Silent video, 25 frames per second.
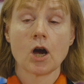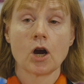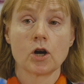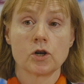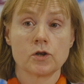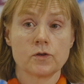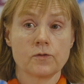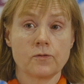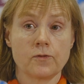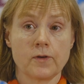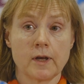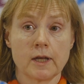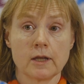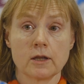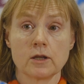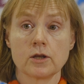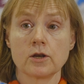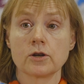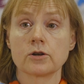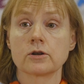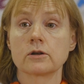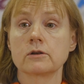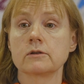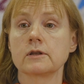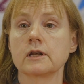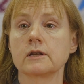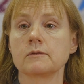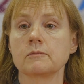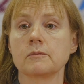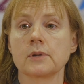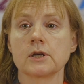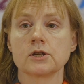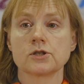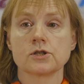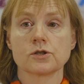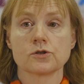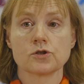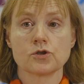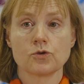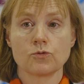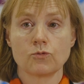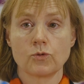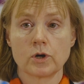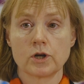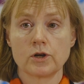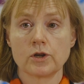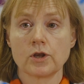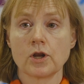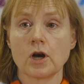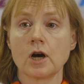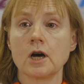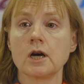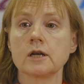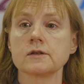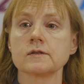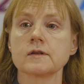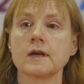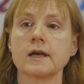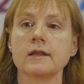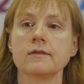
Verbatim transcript: heart failure than patients who were not.